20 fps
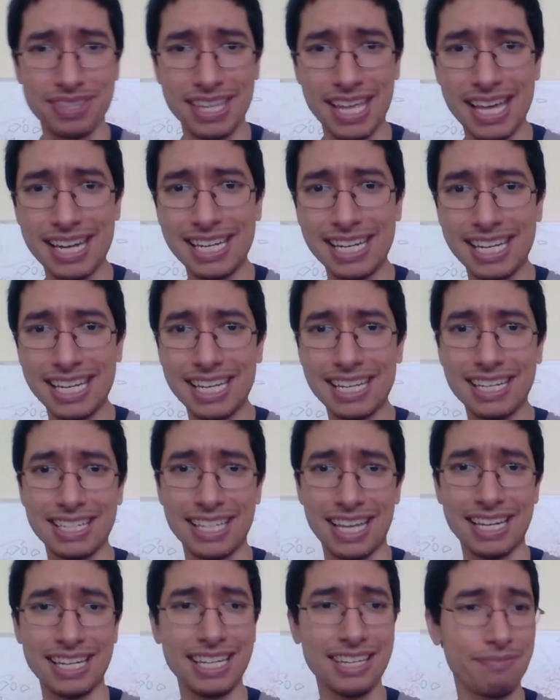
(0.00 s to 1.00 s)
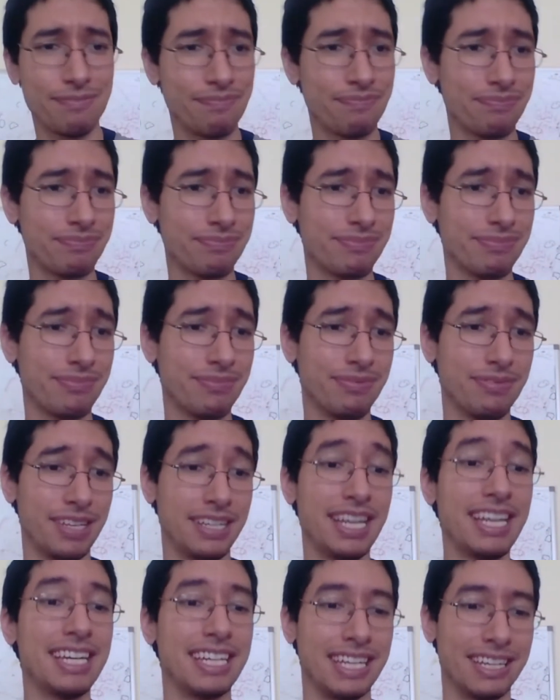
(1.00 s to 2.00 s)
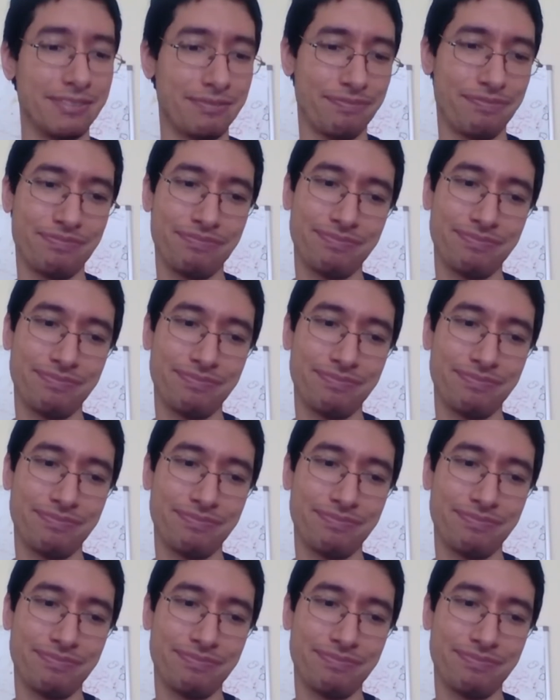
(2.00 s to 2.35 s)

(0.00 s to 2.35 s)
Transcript: Dedini, Denny, Dedini.